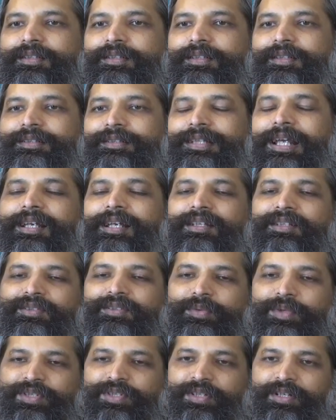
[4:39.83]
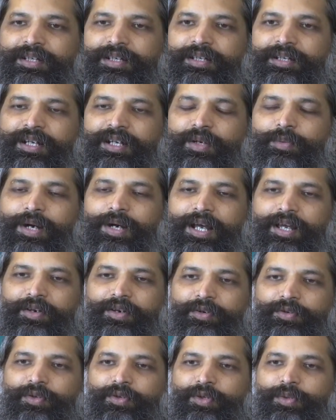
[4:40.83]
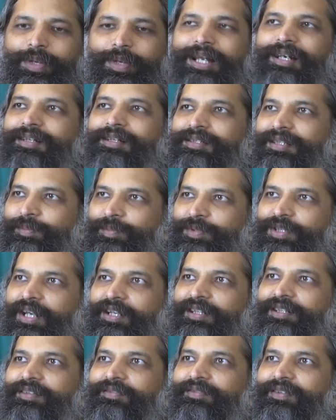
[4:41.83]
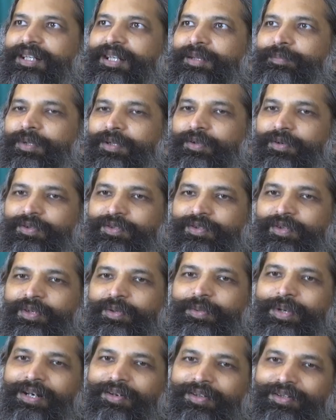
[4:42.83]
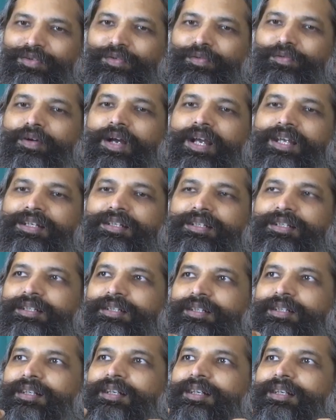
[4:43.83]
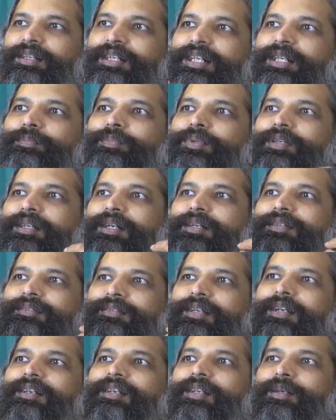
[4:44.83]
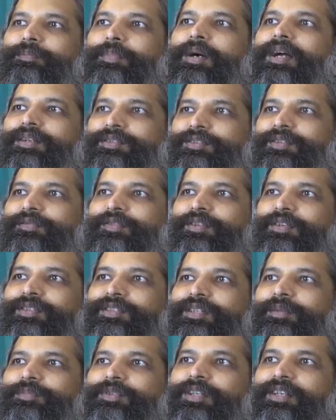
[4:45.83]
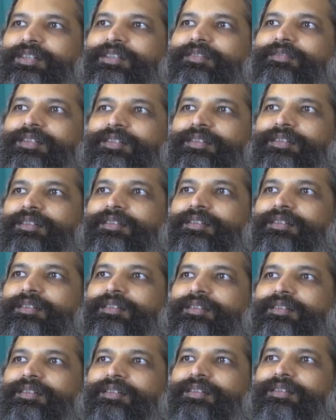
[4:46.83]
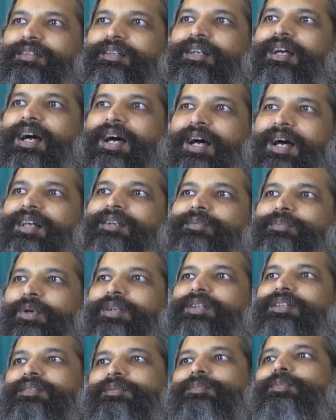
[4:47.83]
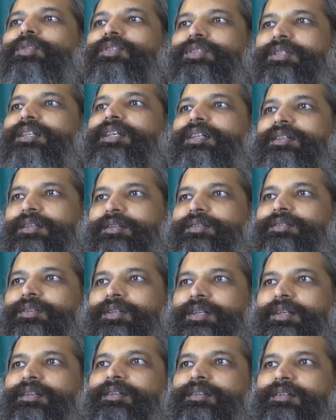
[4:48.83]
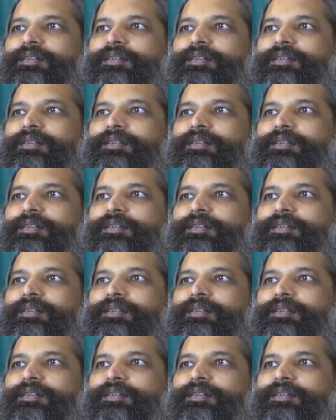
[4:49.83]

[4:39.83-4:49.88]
Uh, things which require you to dwell subjectively, but also dwell on the finer, deeper, and subtler parts of your subjectivity are what is most needed today.